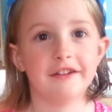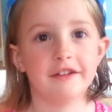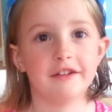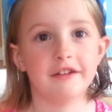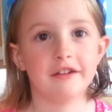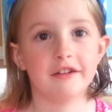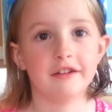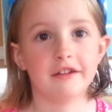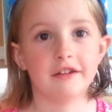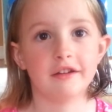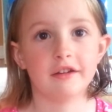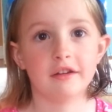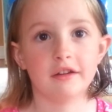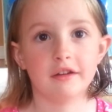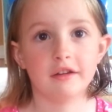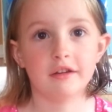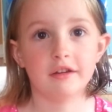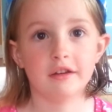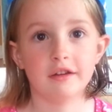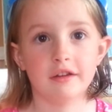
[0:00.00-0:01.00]
Nope.
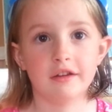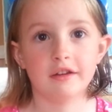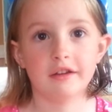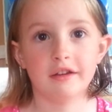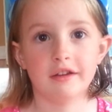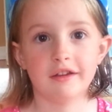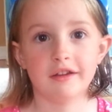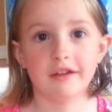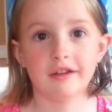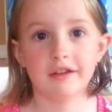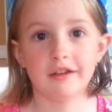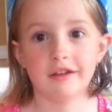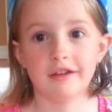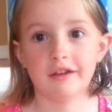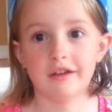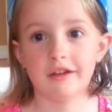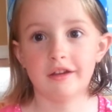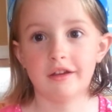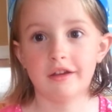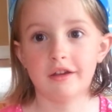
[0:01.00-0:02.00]
Close.
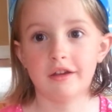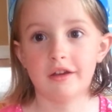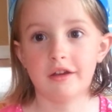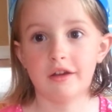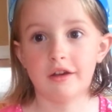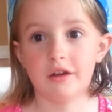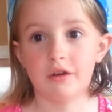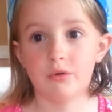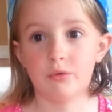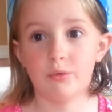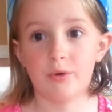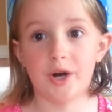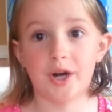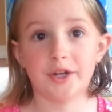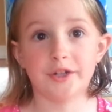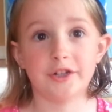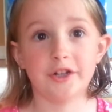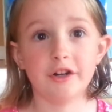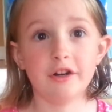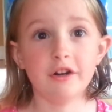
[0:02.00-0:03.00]

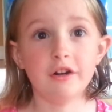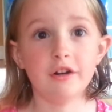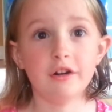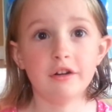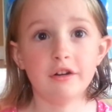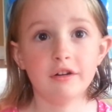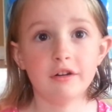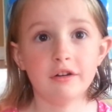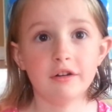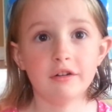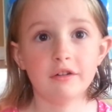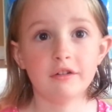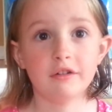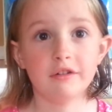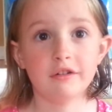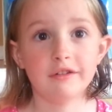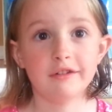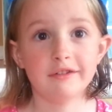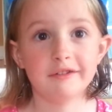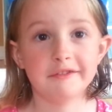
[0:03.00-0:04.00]
Water.
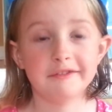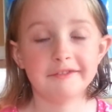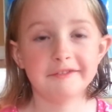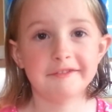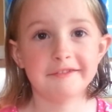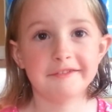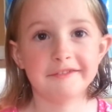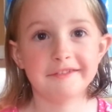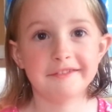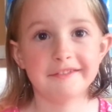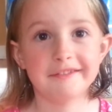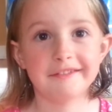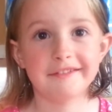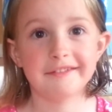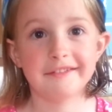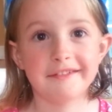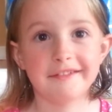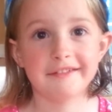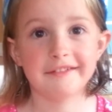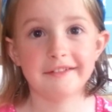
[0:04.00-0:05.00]
It
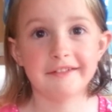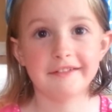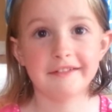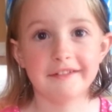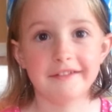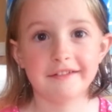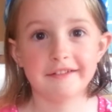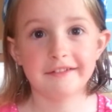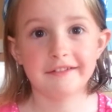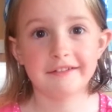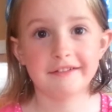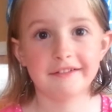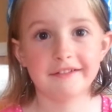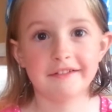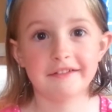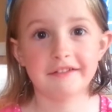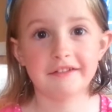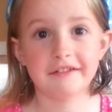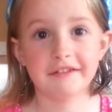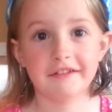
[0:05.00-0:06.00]
lives in water, yeah.
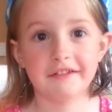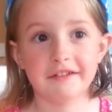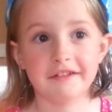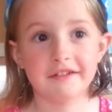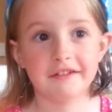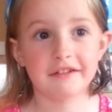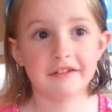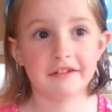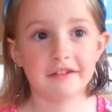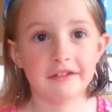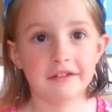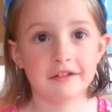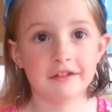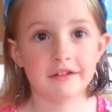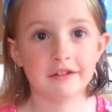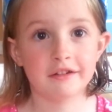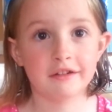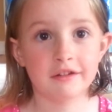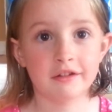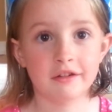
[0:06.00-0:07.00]
It's an
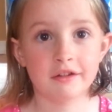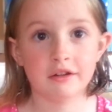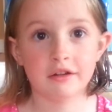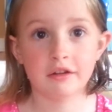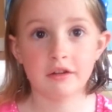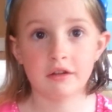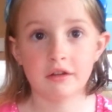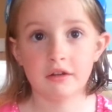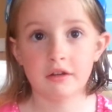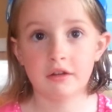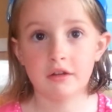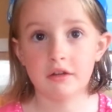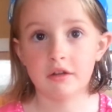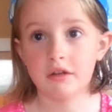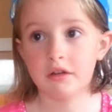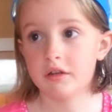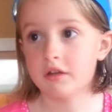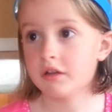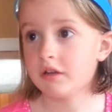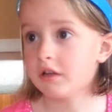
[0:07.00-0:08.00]
animal. It's blue.
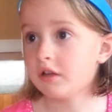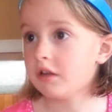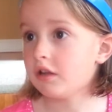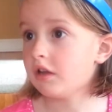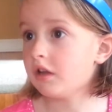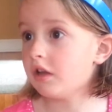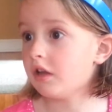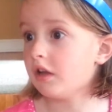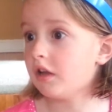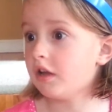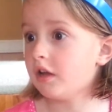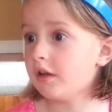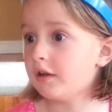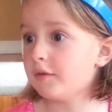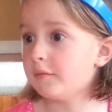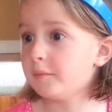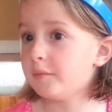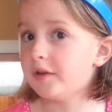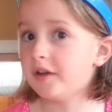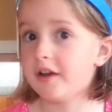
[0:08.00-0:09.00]

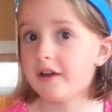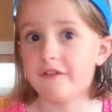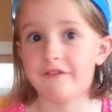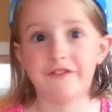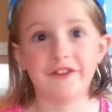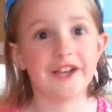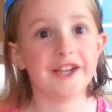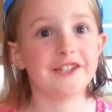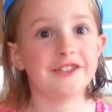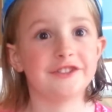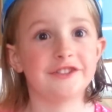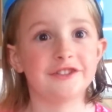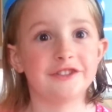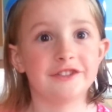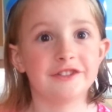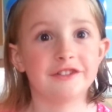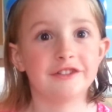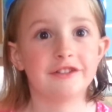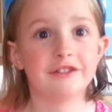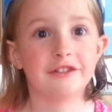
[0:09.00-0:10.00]
Um, a
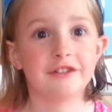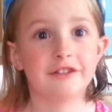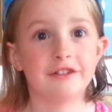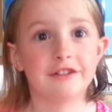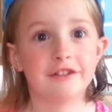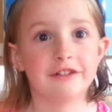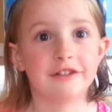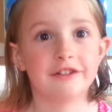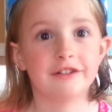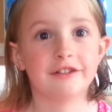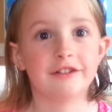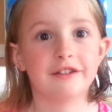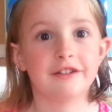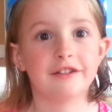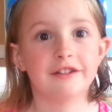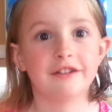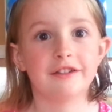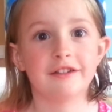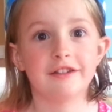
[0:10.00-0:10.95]
fish. Close.